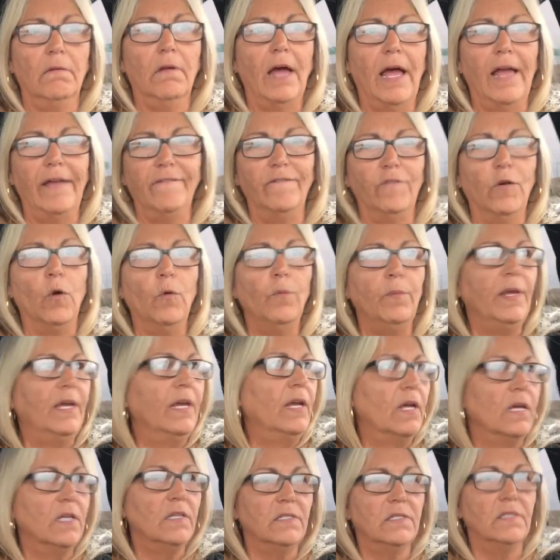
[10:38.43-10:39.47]
iPhone
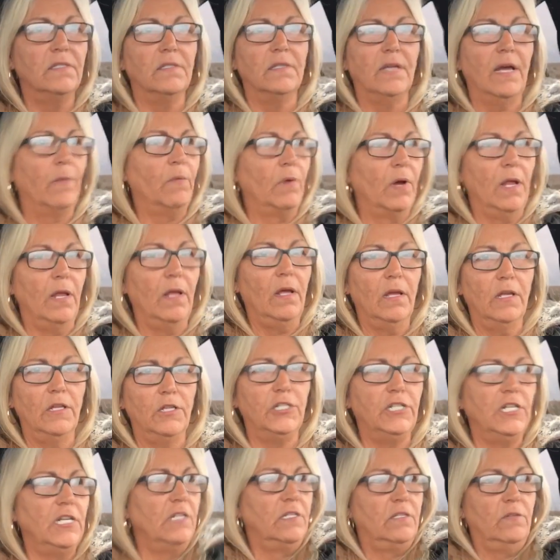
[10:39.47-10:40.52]
because
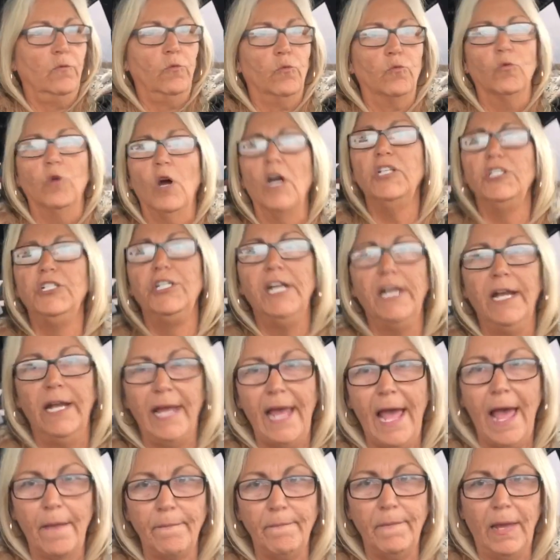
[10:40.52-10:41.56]
she's rushing
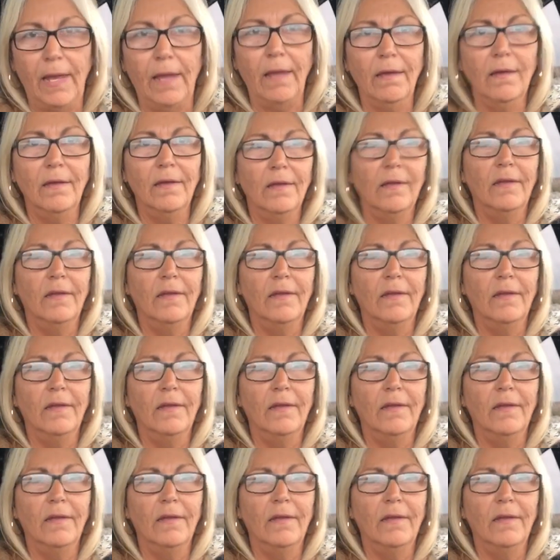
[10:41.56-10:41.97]
at me.